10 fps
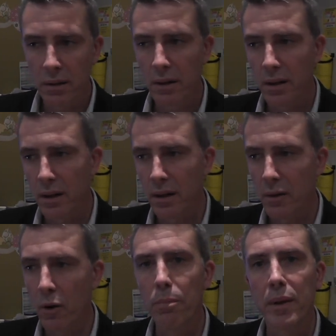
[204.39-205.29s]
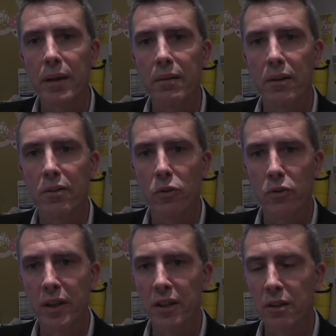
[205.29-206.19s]
can not be such a good
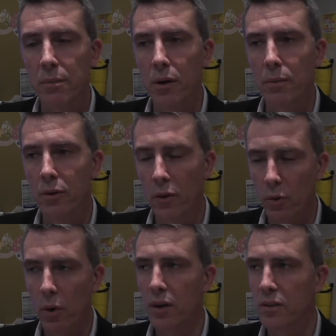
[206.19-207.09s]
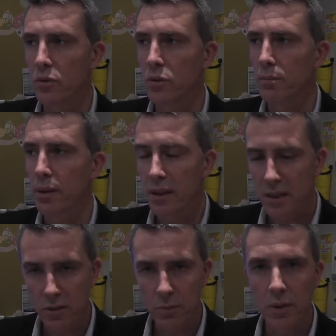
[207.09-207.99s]
teaching moment, not quite as good, but it can
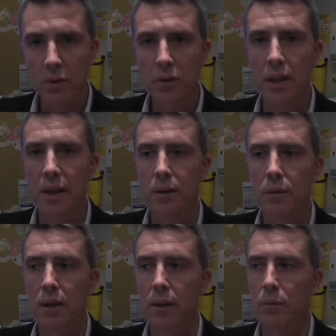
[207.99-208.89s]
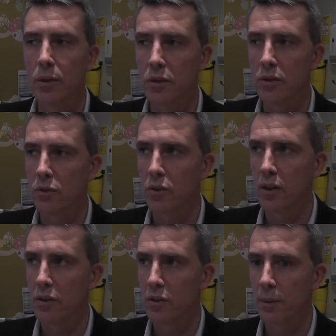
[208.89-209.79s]
still be good, and we should still try
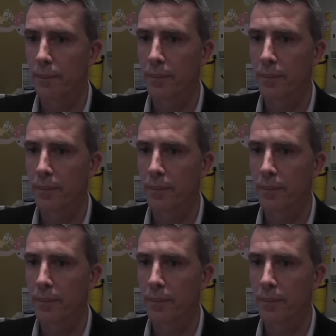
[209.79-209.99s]
and do them.